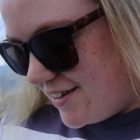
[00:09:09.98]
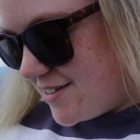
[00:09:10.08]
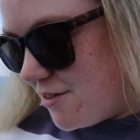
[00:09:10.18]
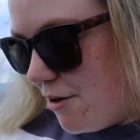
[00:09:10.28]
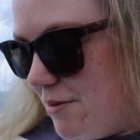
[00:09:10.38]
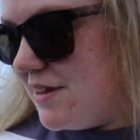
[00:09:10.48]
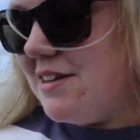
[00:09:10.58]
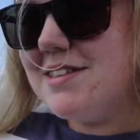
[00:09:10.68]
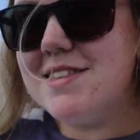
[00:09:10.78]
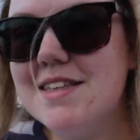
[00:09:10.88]
So I'm a
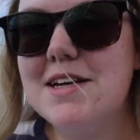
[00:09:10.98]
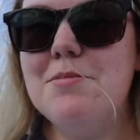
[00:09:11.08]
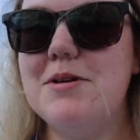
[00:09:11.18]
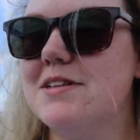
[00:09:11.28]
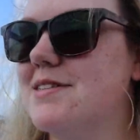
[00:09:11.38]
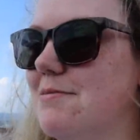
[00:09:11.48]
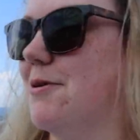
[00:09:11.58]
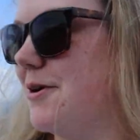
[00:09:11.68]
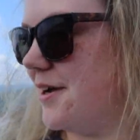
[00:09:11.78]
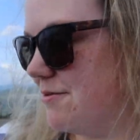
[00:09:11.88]
little sleepy this
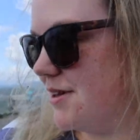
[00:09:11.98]
morning,